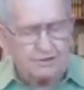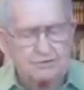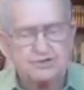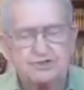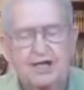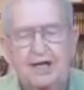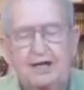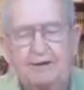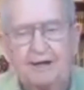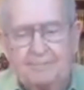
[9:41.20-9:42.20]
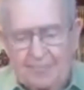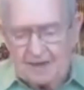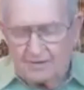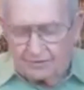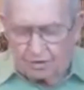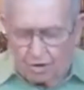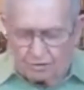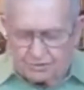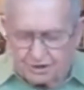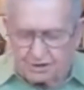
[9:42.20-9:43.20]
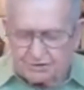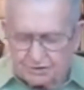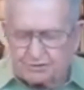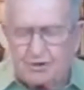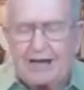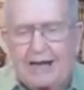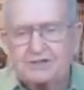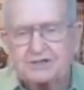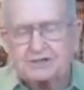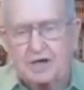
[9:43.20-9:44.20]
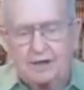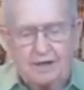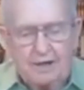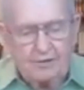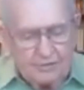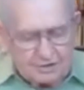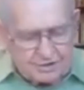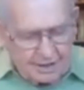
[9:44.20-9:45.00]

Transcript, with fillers: understand that the Lord Jesus Christ has got this